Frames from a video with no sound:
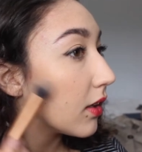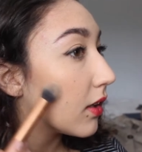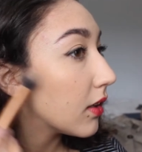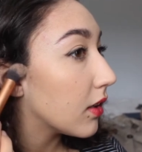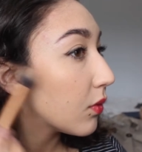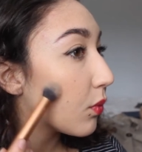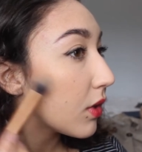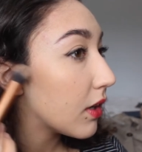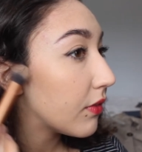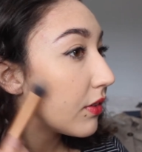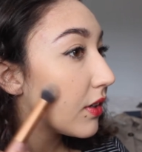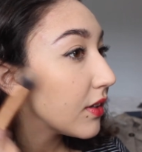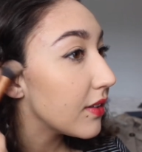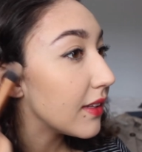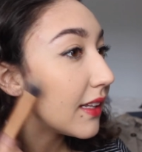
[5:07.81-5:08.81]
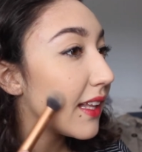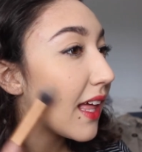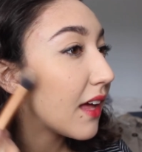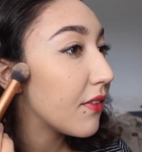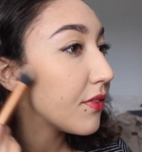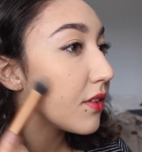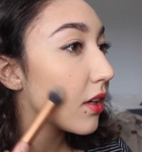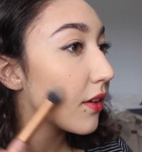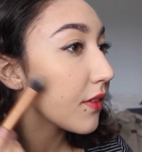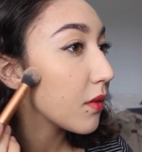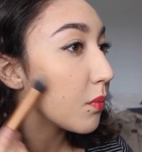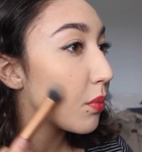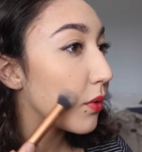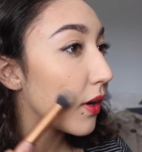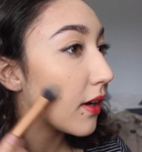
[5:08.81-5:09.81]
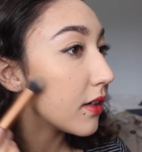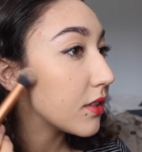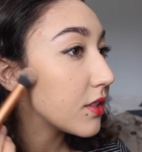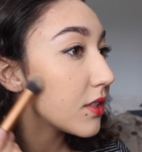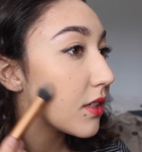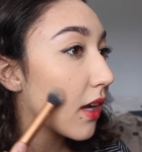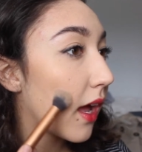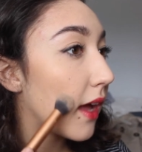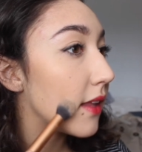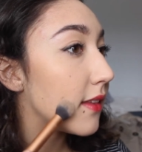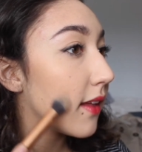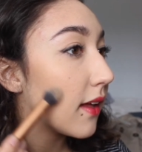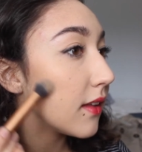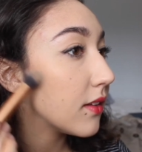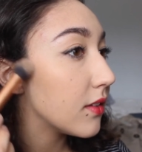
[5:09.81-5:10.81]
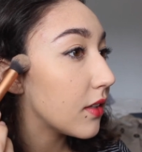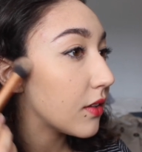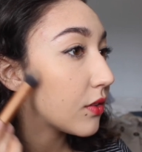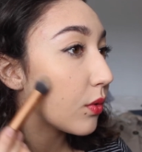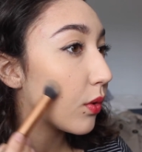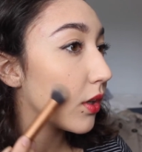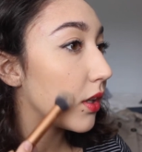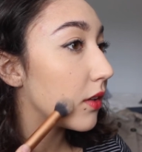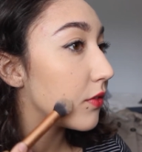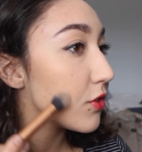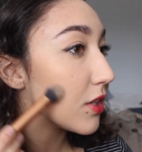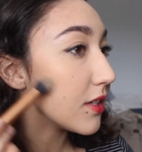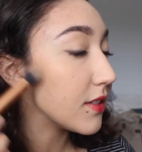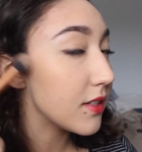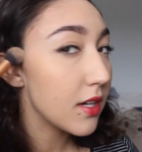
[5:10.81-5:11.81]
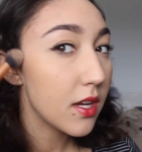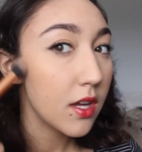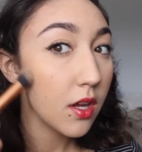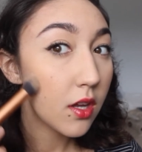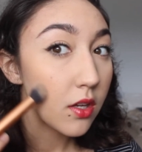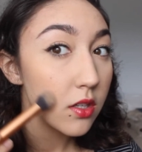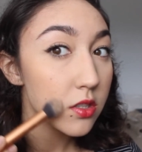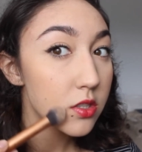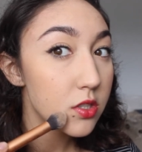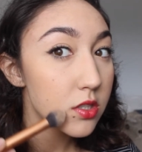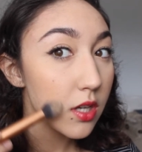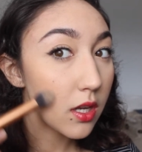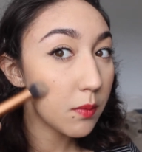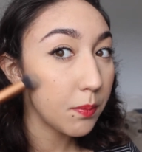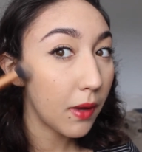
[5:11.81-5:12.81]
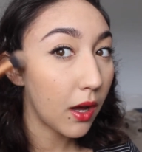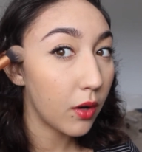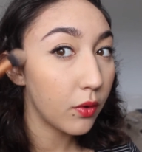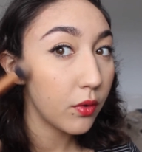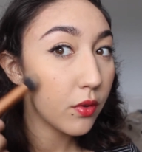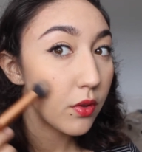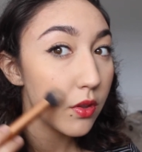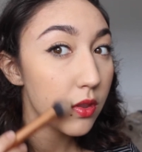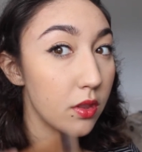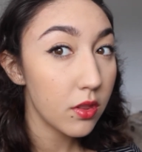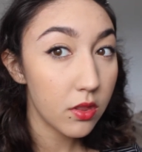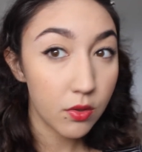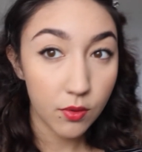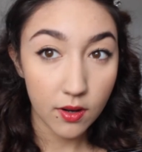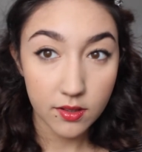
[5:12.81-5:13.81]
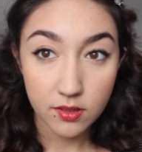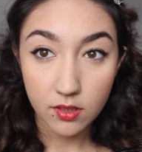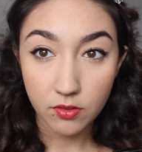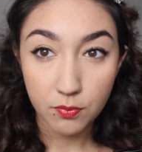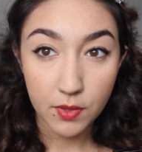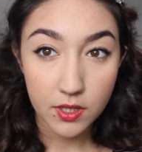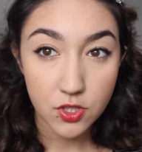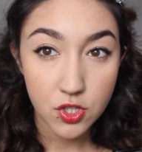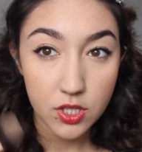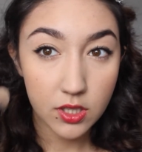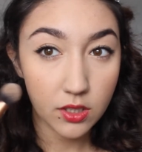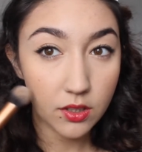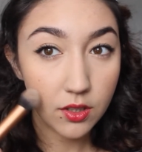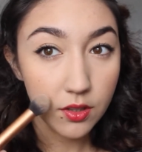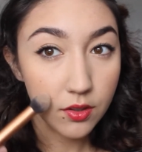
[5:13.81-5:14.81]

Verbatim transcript: And then whatever is left on the brush, I tend to sort of just shape out the rest of my cheek.